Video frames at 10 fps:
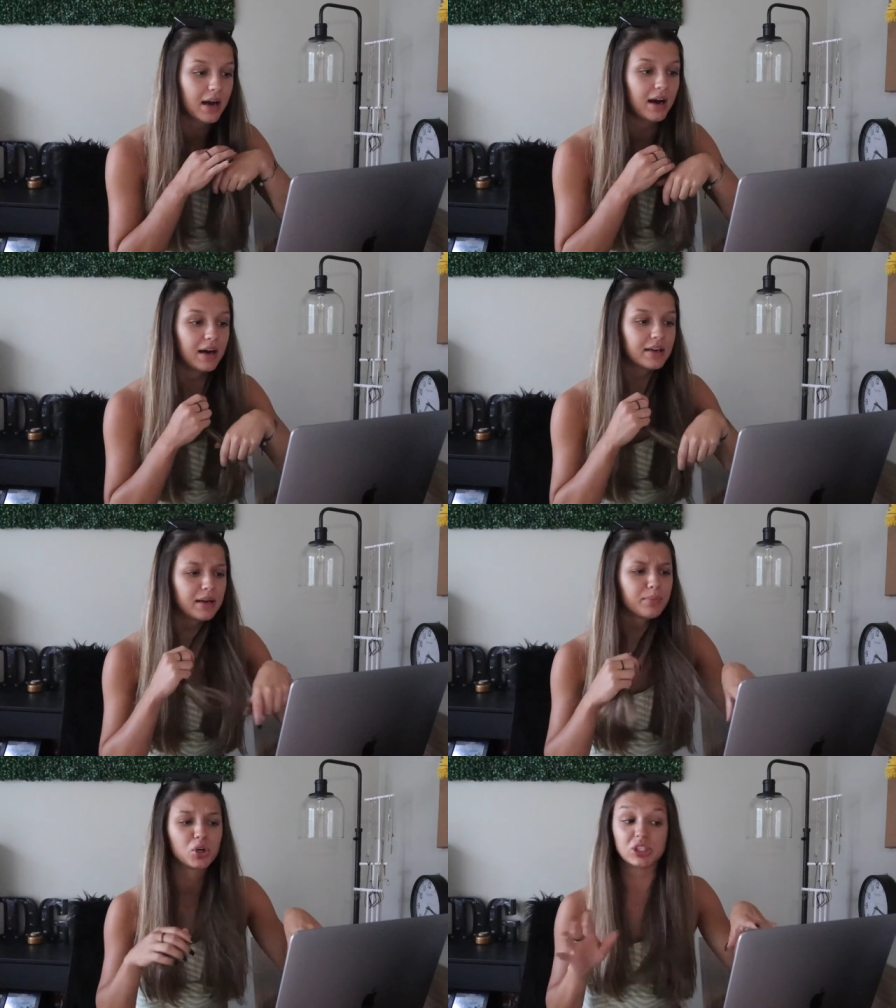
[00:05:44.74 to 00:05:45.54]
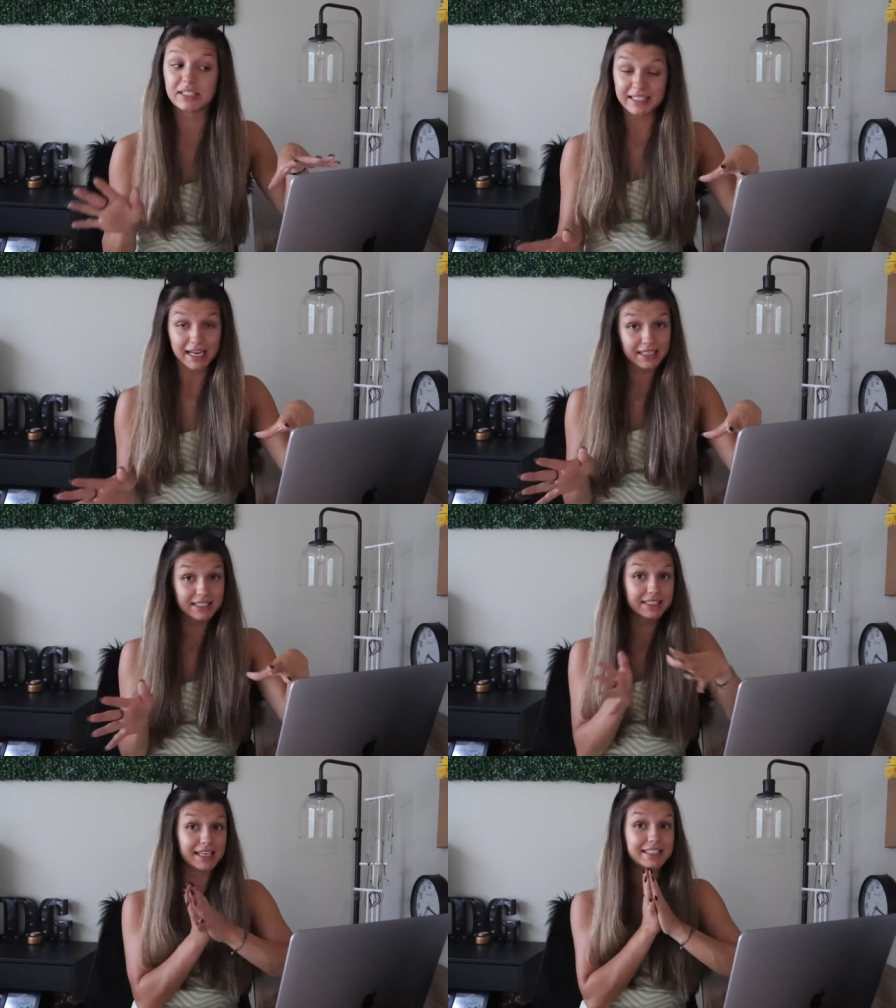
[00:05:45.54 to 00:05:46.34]
Con number
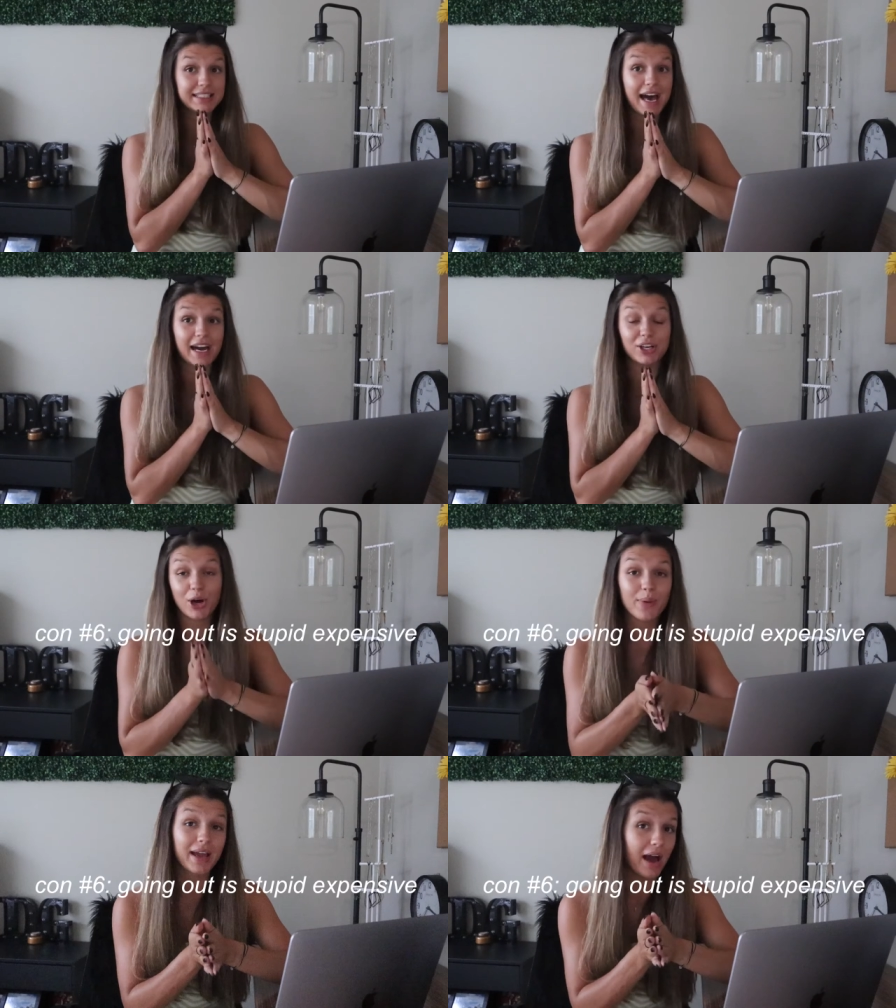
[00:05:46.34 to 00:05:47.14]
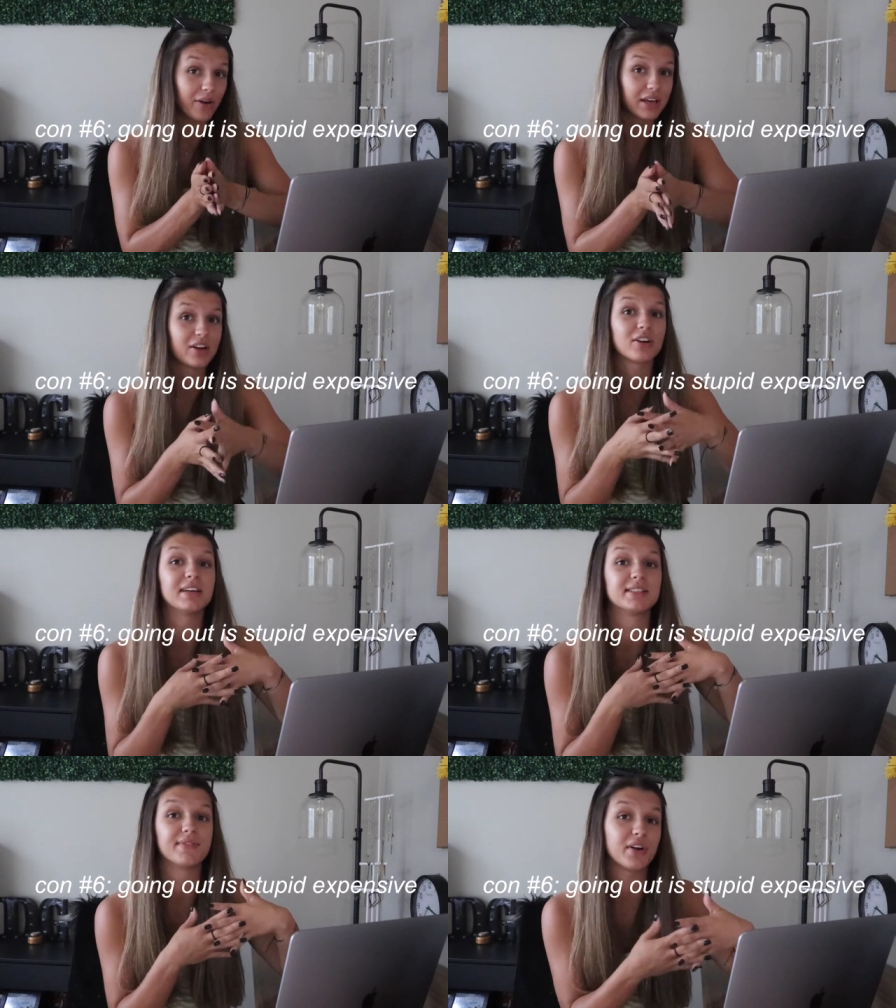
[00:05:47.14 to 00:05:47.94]
six is that going out here
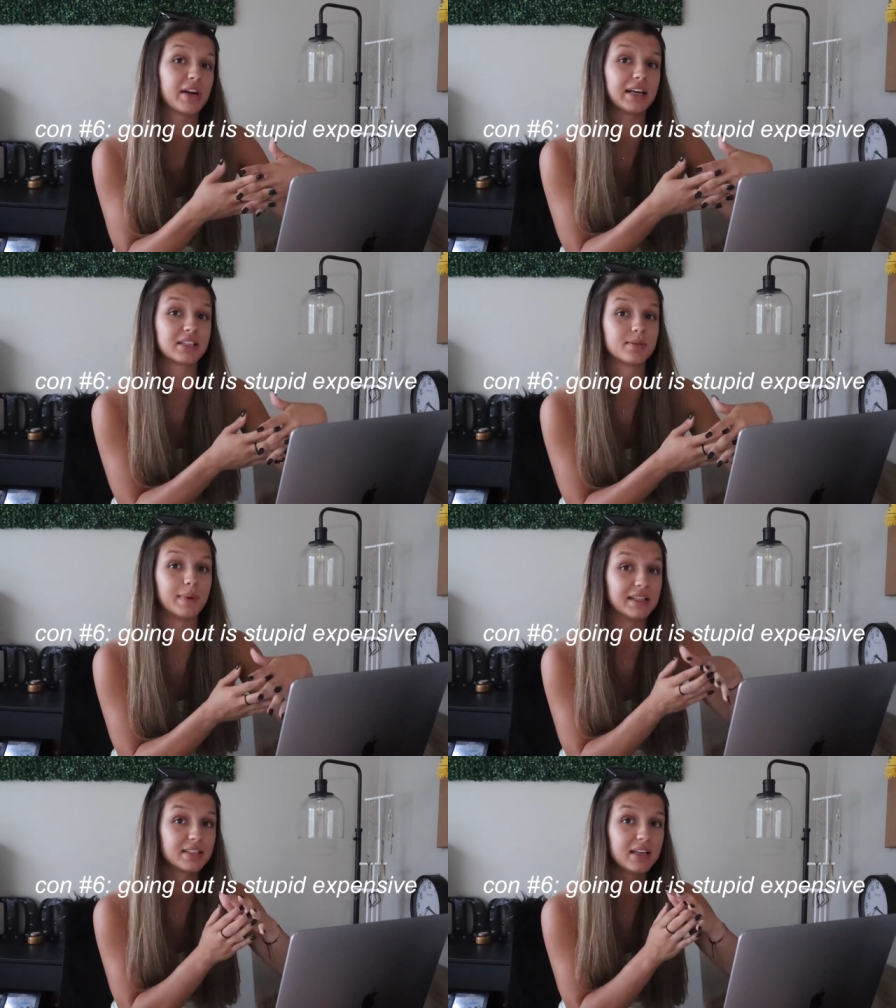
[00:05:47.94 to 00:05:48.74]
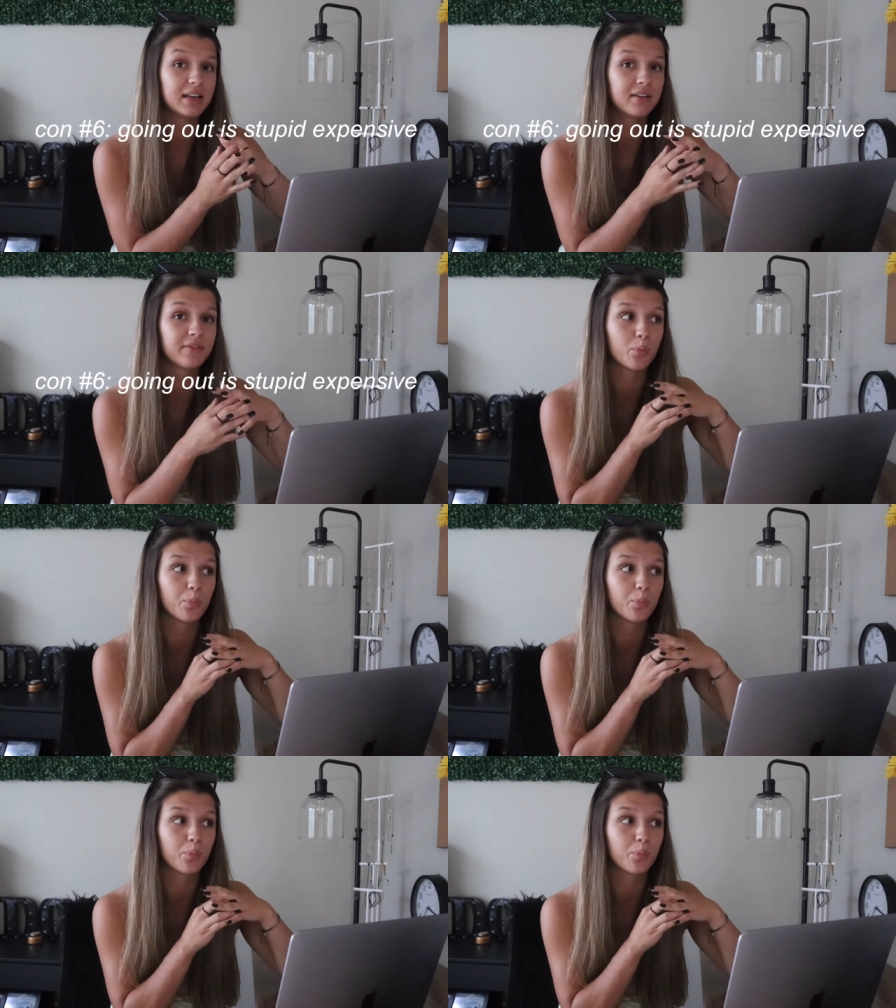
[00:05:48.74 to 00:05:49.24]
is very expensive.